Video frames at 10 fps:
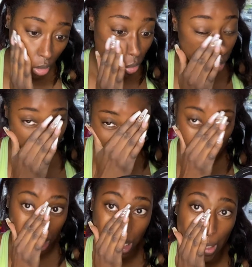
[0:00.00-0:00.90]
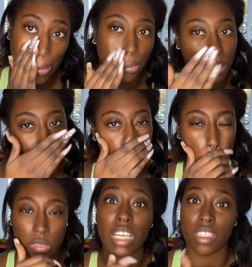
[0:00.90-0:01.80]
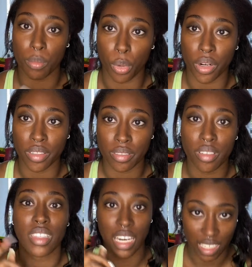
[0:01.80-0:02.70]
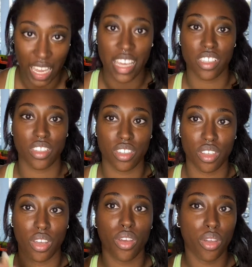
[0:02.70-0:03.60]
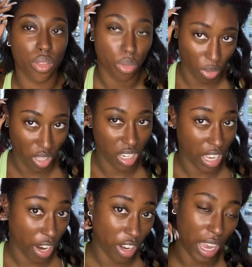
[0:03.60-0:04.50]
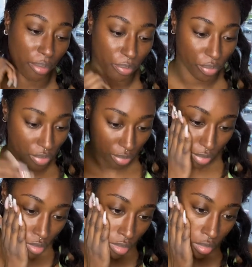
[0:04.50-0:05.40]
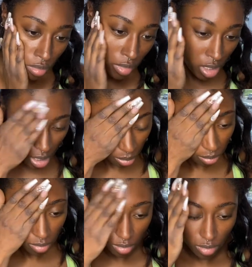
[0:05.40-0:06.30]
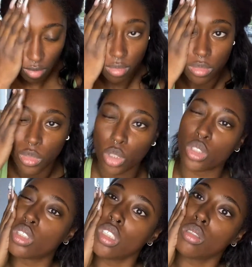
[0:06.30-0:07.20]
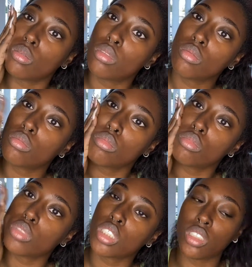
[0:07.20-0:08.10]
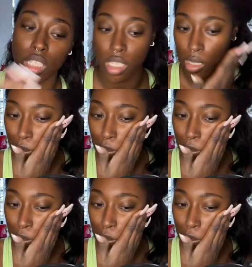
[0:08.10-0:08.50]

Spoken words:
through the entire day. It's important that it lasts through the entire day. So, you can see, we're sticky,